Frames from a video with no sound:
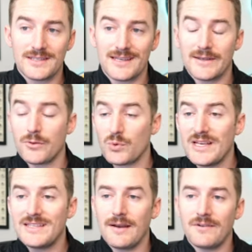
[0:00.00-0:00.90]
is a
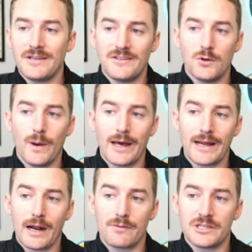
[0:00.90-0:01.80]
372
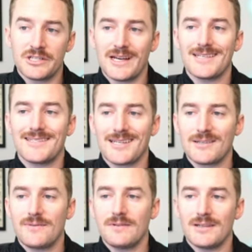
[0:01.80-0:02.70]
batting average, a
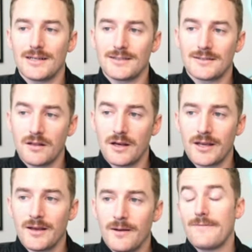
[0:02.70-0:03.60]
659 slug,
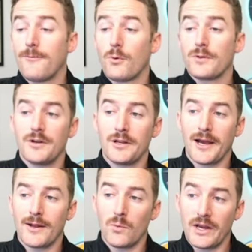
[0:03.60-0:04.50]
a
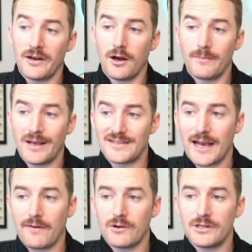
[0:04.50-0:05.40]
439 weighted on base
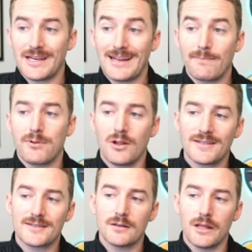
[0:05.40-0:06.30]
average, and a
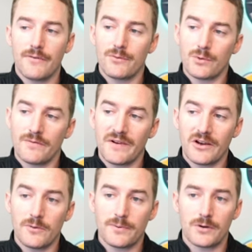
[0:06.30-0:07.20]
plus 11 run
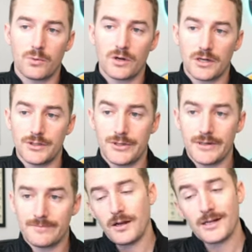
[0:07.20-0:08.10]
value per 100.
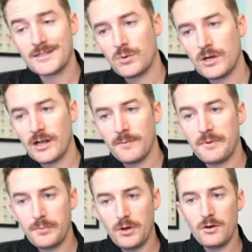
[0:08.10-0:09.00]
Not squaring up a
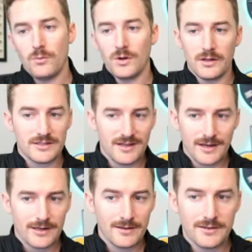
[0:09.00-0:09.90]
ball, well, it's not
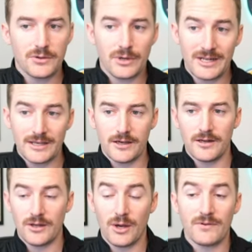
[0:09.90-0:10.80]
going to do you any
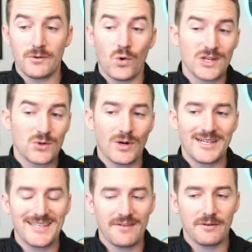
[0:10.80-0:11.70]
good. You have a
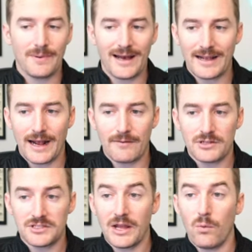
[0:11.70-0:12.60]
127 batting
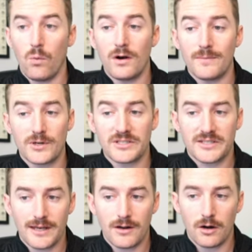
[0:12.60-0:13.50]
average, a
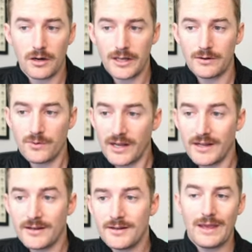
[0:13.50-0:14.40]
1% hard hit
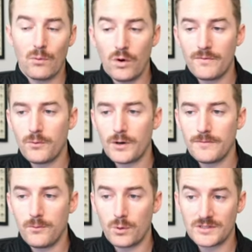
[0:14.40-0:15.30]
rate, a
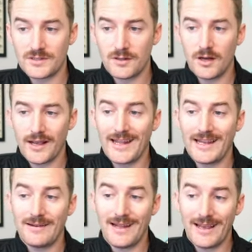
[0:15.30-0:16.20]
144 slug, and
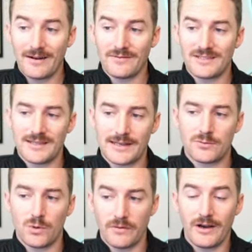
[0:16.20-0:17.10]
a negative 6
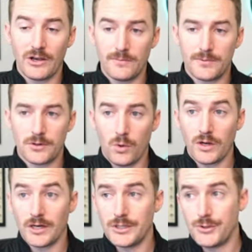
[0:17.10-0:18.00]
run value per
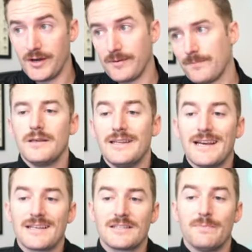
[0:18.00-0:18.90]
100. The
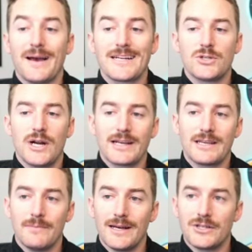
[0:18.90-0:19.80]
next bat
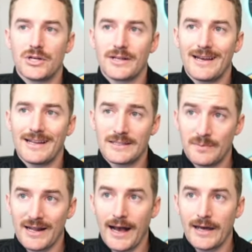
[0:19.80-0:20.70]
tracking metric that has
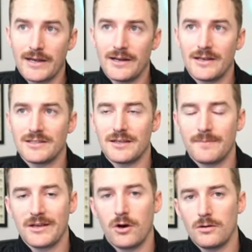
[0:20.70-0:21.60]
been added is
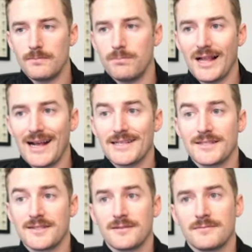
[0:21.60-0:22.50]
something called
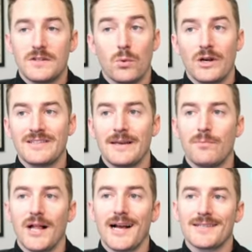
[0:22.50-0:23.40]
blasts. So, what is a
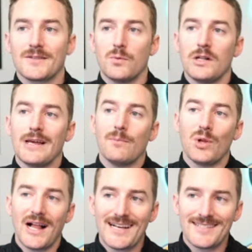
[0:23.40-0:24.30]
blast? Well, a
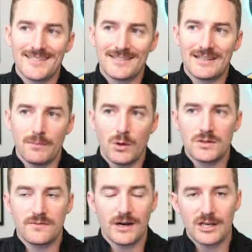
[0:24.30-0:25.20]
blast is the
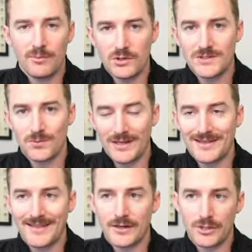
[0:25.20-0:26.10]
most valuable swing
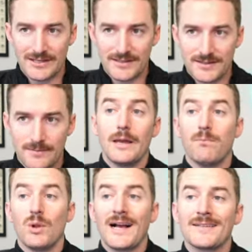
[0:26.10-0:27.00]
that there is. A
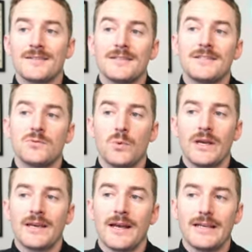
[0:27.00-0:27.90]
blasted
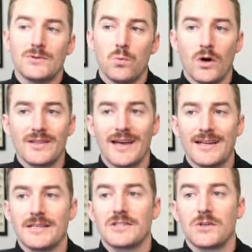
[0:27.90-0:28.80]
swing is one that
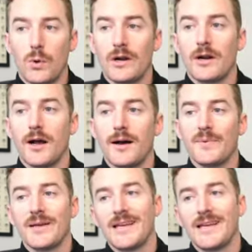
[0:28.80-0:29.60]
is squared up